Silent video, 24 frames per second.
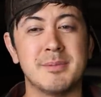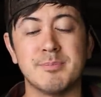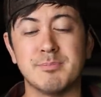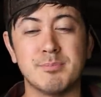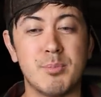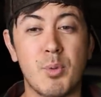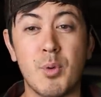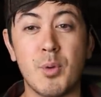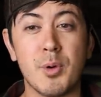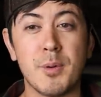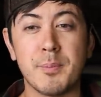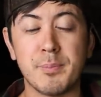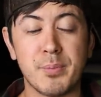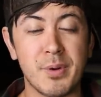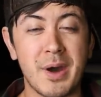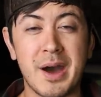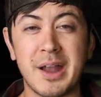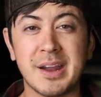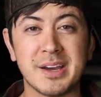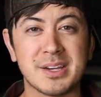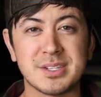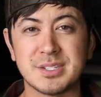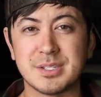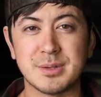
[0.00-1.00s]
more
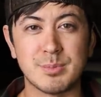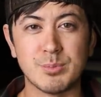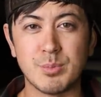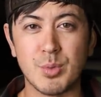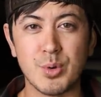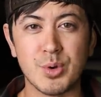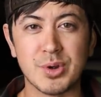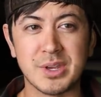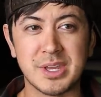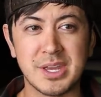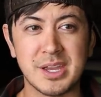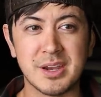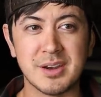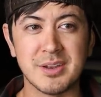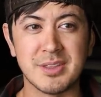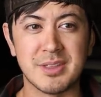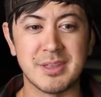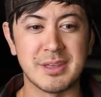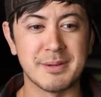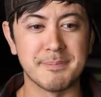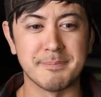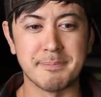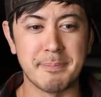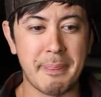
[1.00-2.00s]
products and more gear
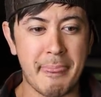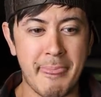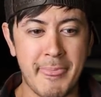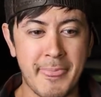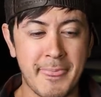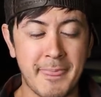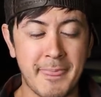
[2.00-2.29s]
than